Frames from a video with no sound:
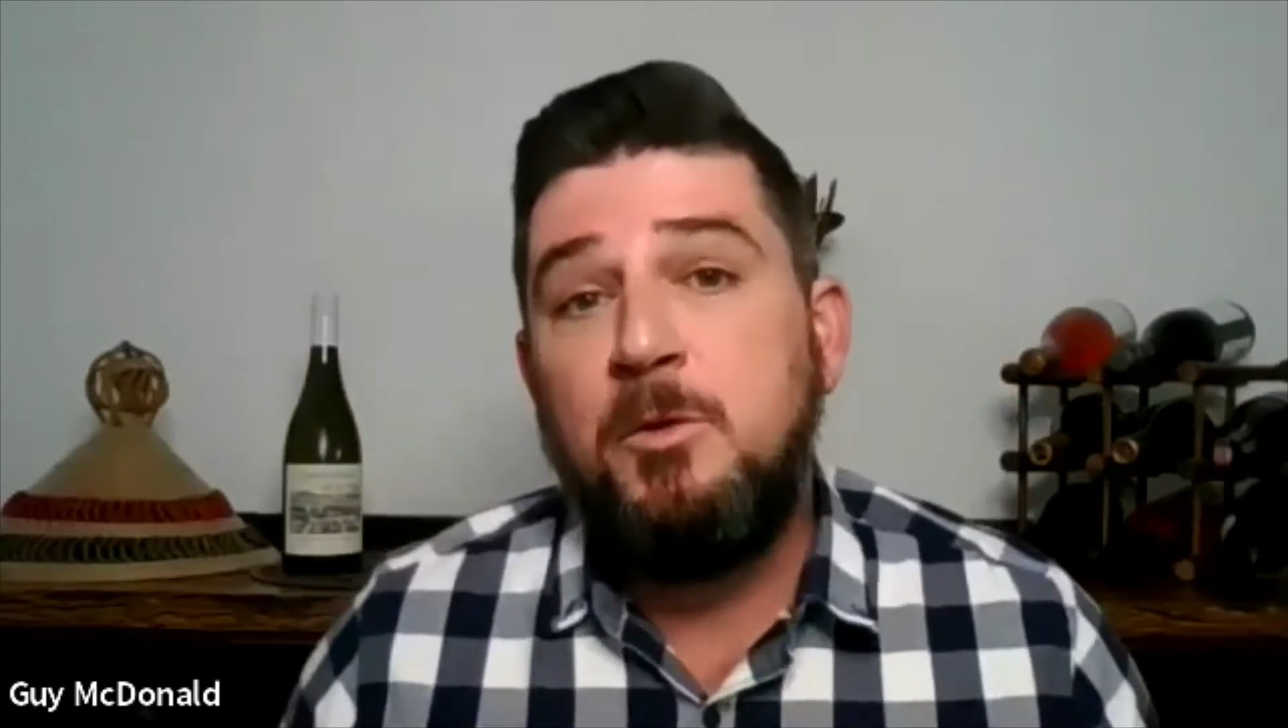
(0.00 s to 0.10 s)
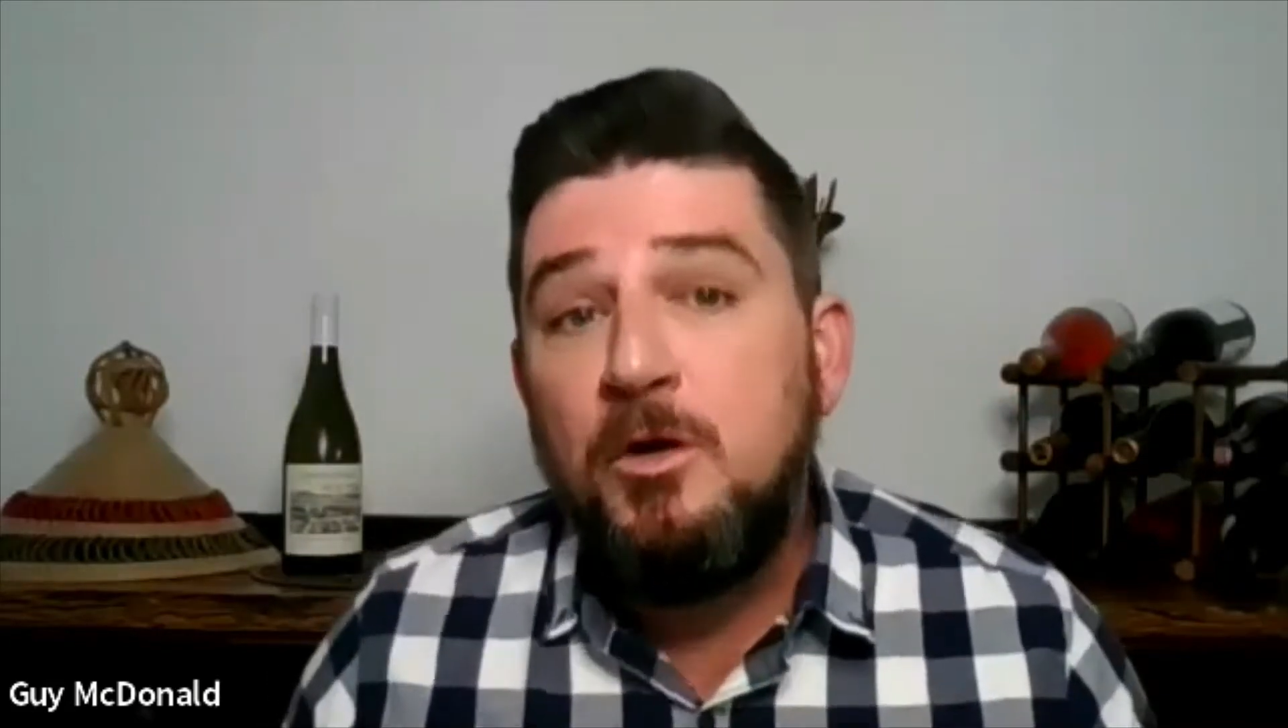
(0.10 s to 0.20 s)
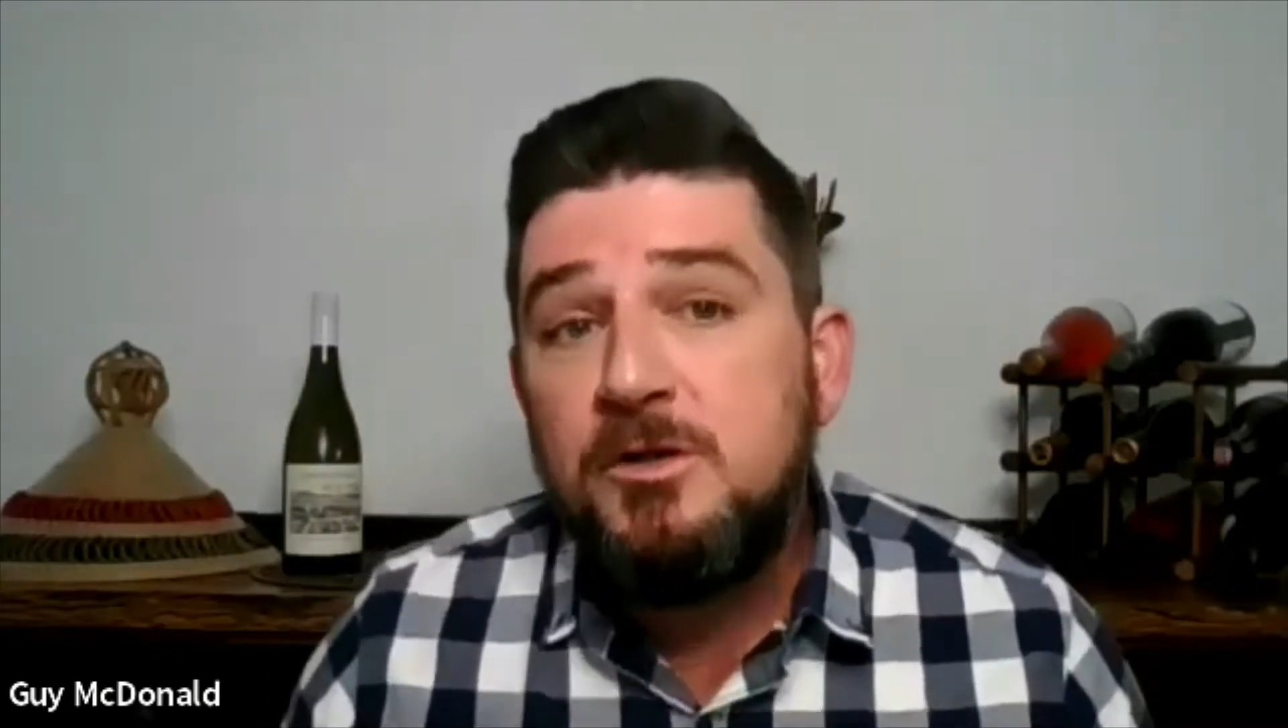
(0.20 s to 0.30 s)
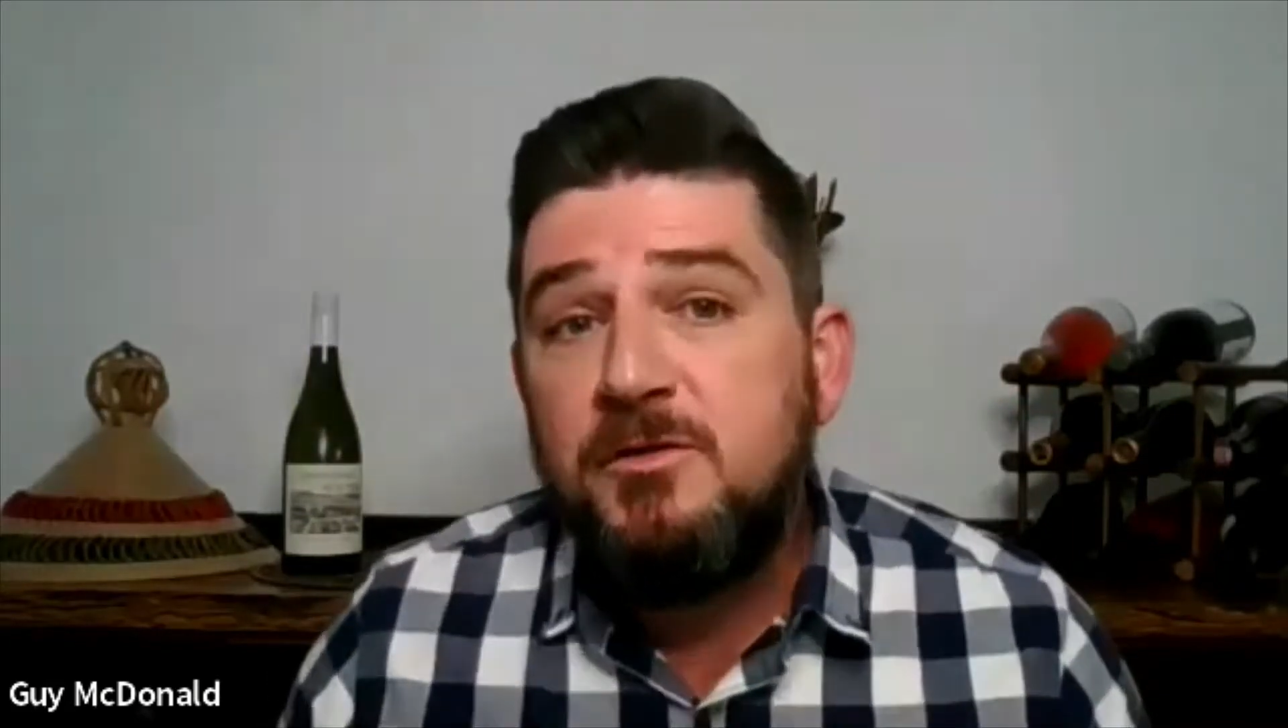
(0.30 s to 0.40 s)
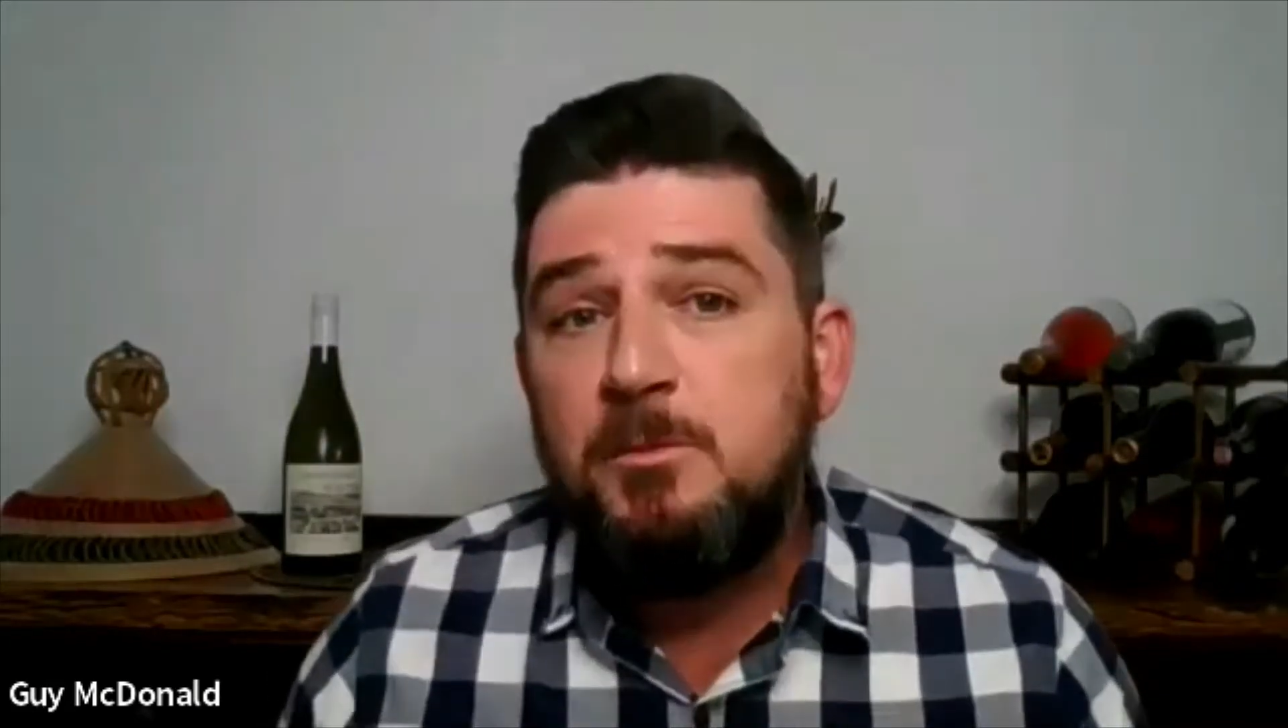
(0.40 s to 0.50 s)

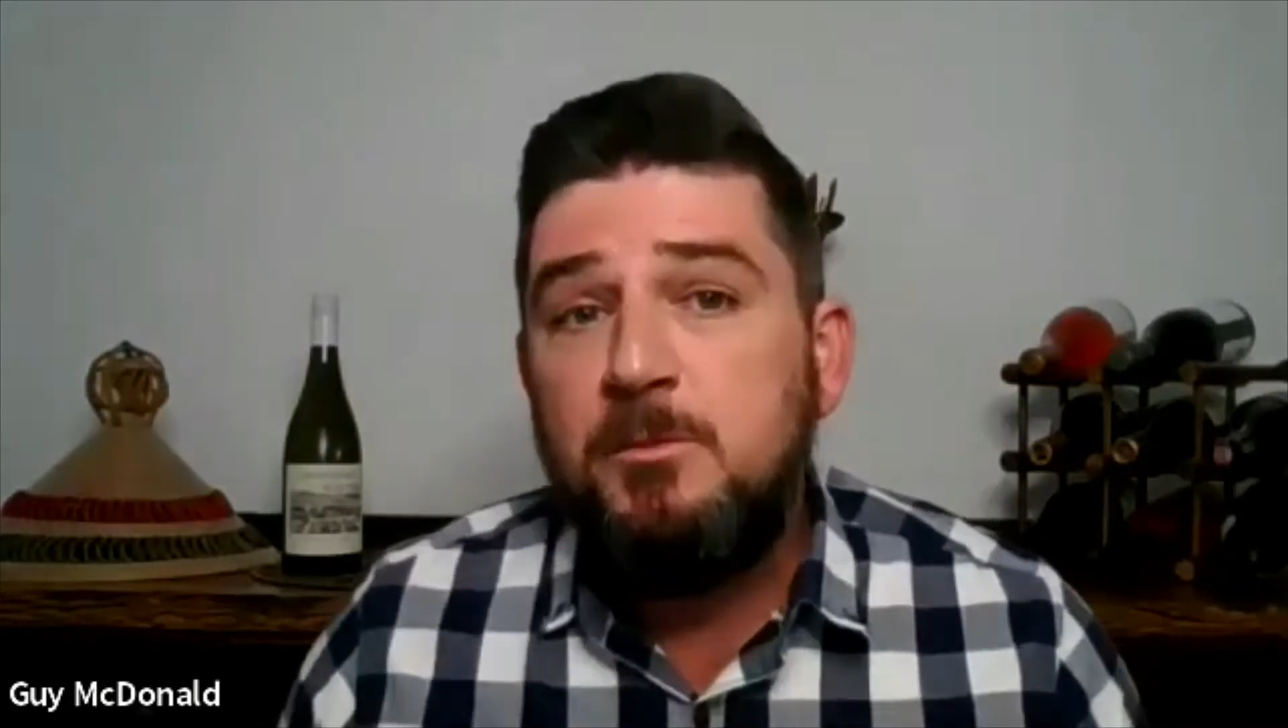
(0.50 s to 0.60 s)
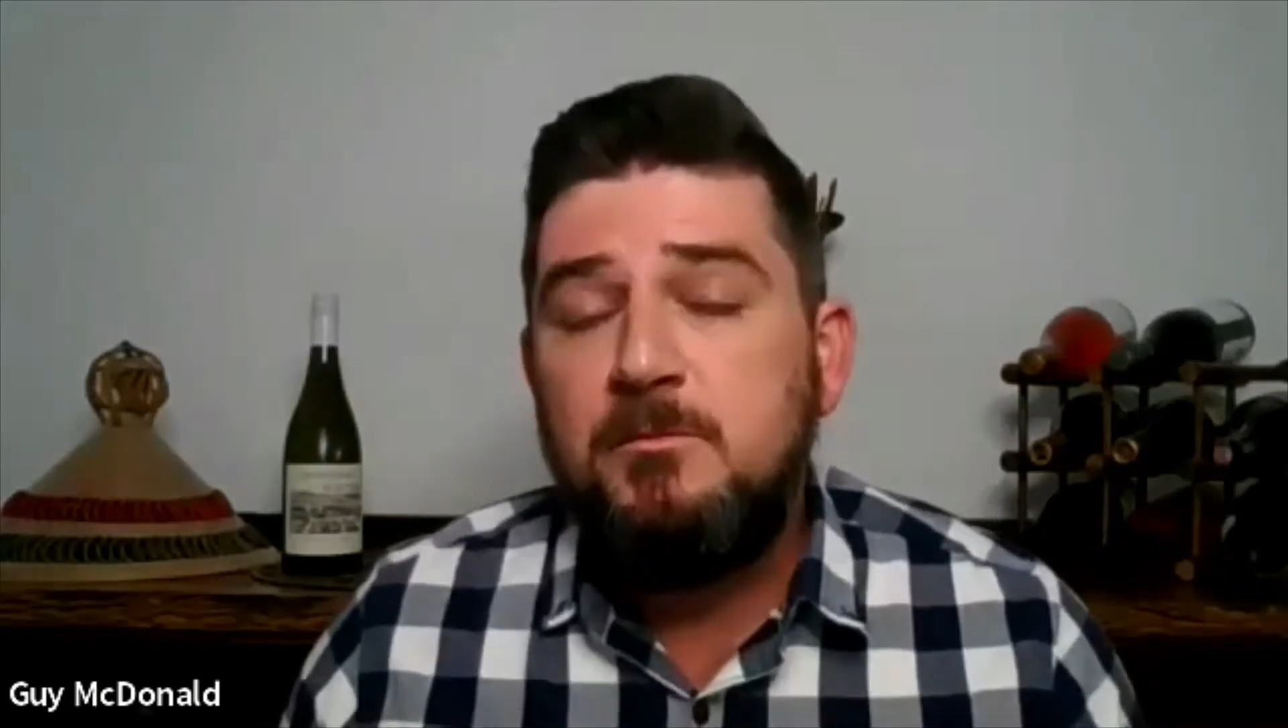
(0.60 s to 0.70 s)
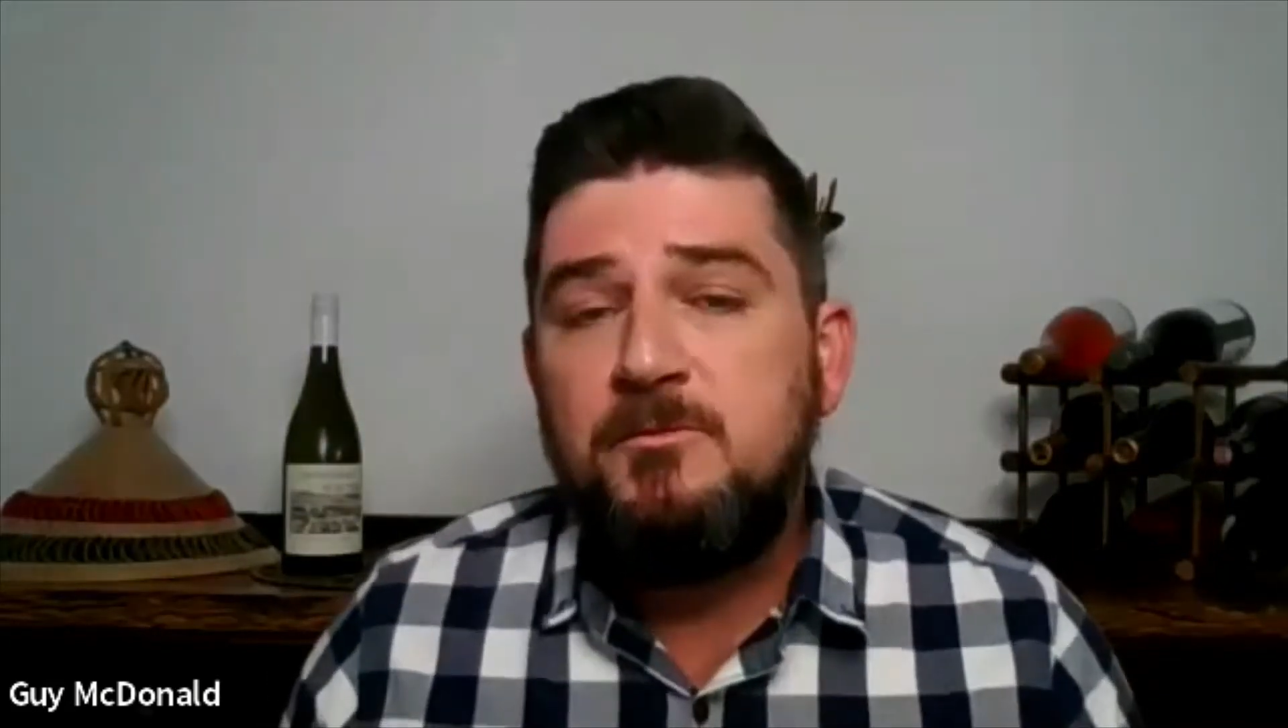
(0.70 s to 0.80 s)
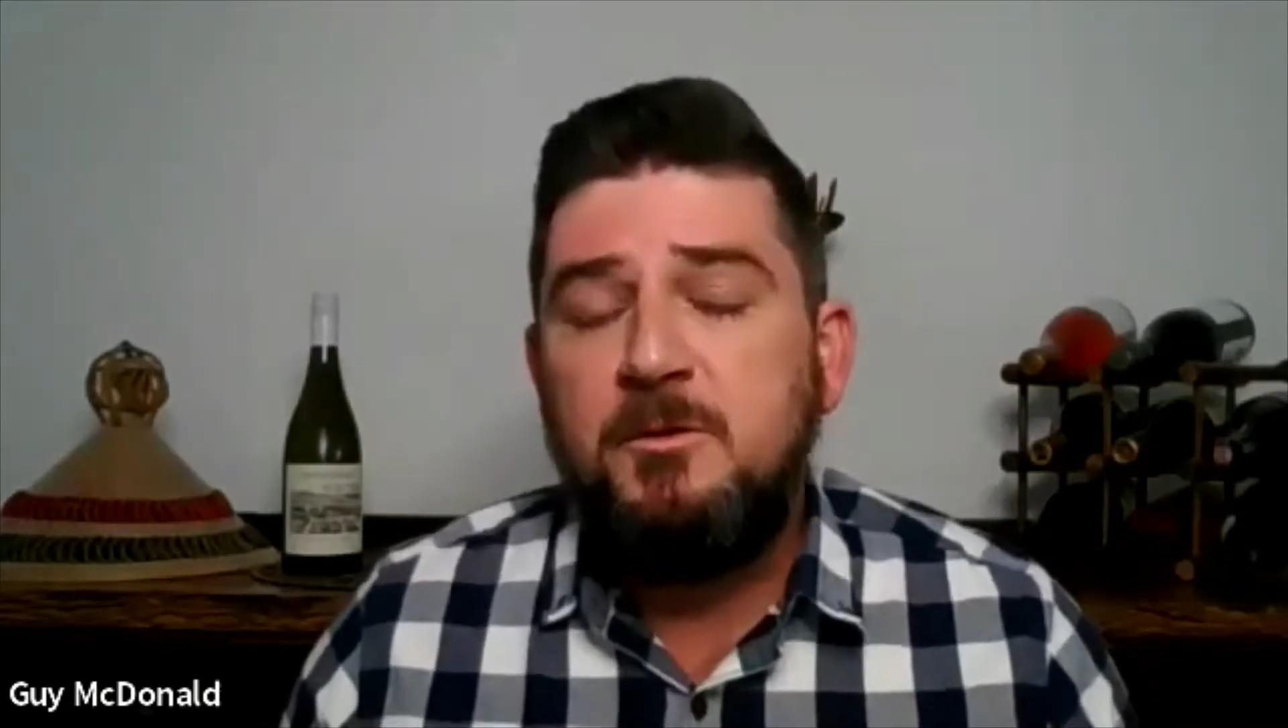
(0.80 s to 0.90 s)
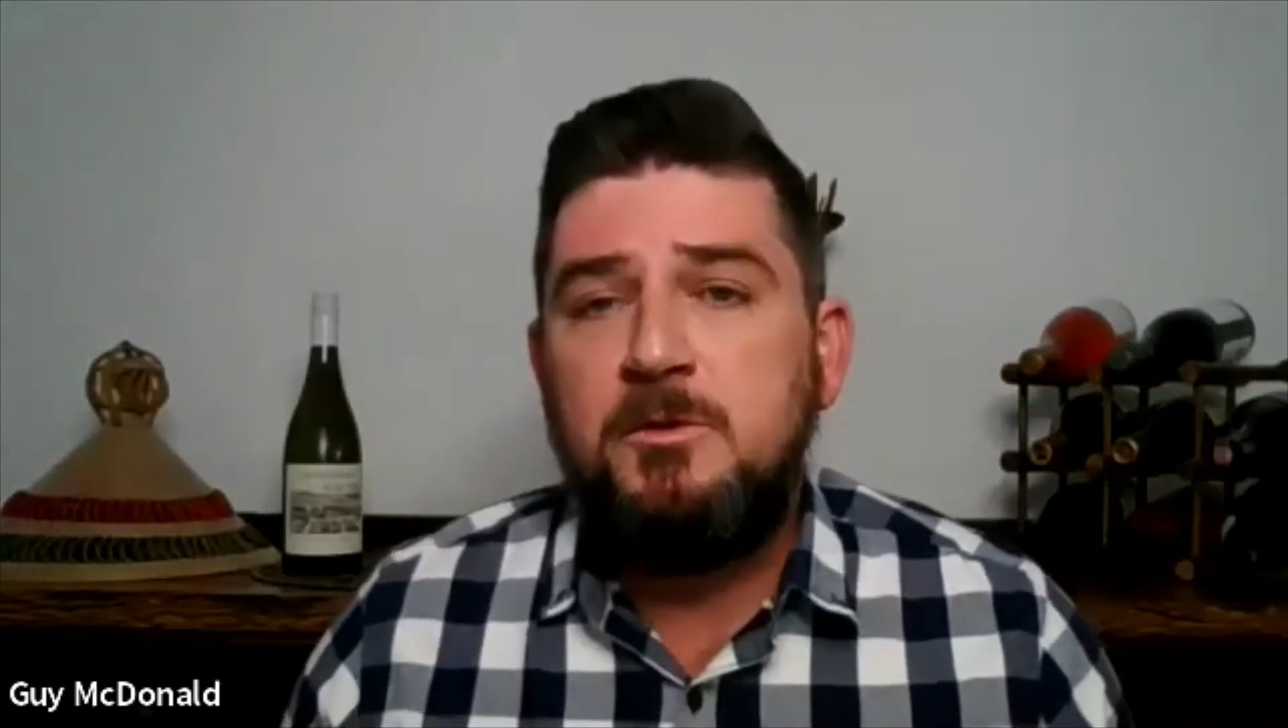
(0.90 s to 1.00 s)
Blancs from